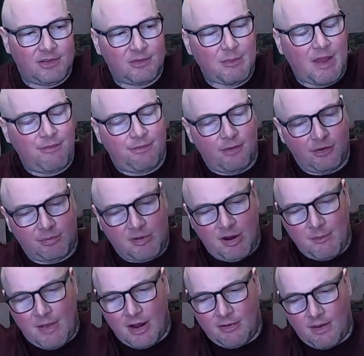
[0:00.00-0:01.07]
This is my first
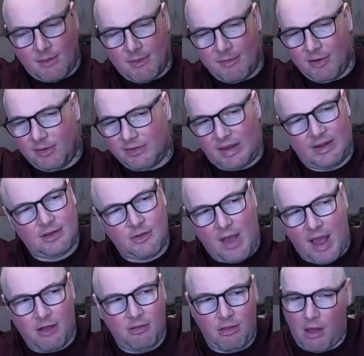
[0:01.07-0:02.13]
pair of Muck rubber boots. I don't
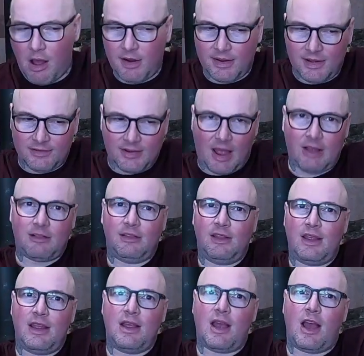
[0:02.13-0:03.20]
know how long
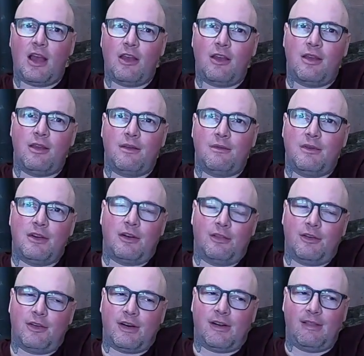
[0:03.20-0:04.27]
exactly they're
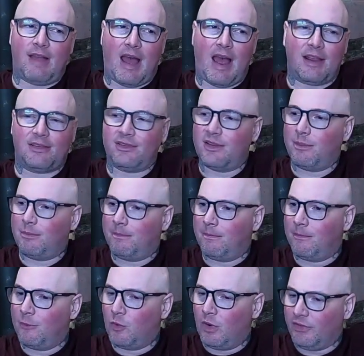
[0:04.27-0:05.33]
going to last.
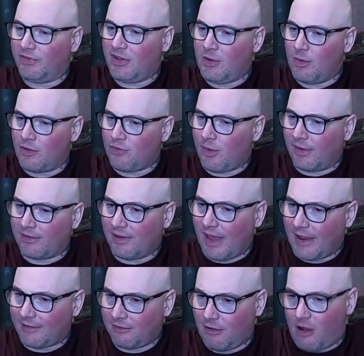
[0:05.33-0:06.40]
We'll see which ones
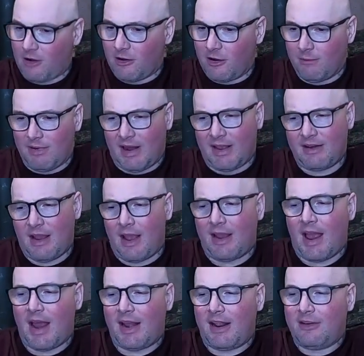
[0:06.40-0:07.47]
last longer, but
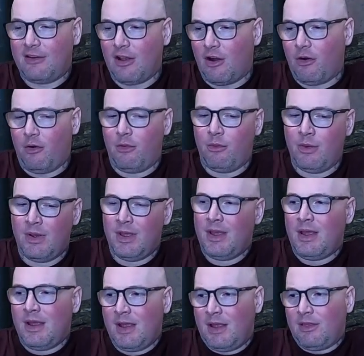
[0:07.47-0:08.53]
I kind of know
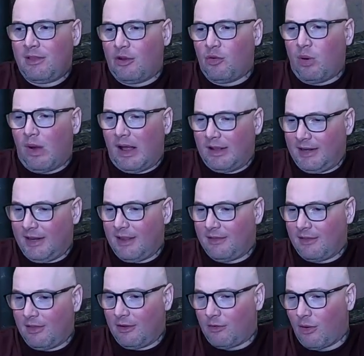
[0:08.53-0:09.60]
the
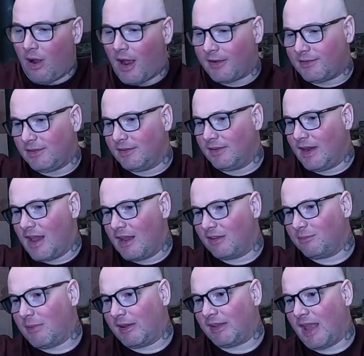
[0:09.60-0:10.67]
quality of the Lacrosses, and I
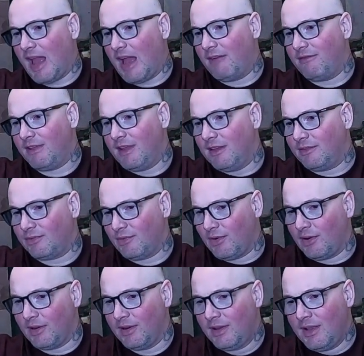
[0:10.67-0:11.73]
expect to have these
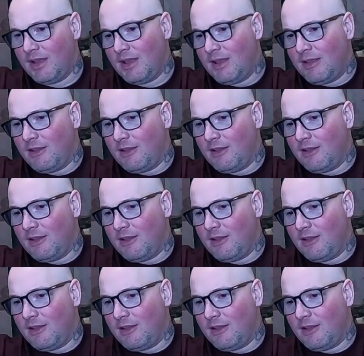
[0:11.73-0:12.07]
for,